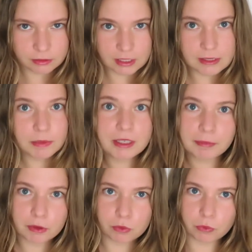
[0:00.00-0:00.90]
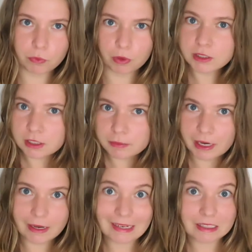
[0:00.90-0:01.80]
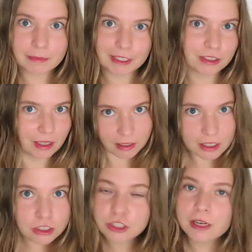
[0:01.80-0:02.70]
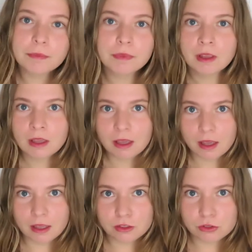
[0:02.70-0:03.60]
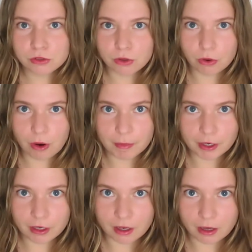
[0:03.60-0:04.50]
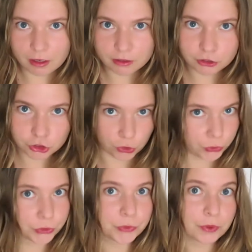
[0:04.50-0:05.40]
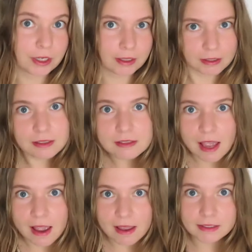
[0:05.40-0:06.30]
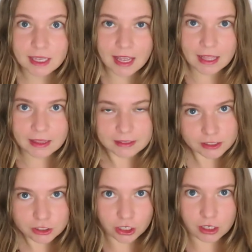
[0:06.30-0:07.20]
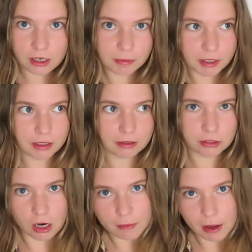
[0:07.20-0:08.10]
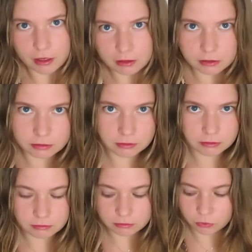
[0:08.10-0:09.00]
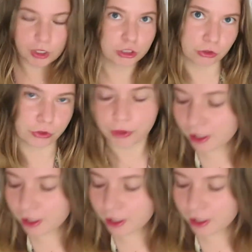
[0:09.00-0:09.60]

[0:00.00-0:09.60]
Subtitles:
It's something I've been wanting, but I didn't expect to get it yesterday. And so I'm going to show you what it is, and let's get started. I'm going to talk about it when I show you, I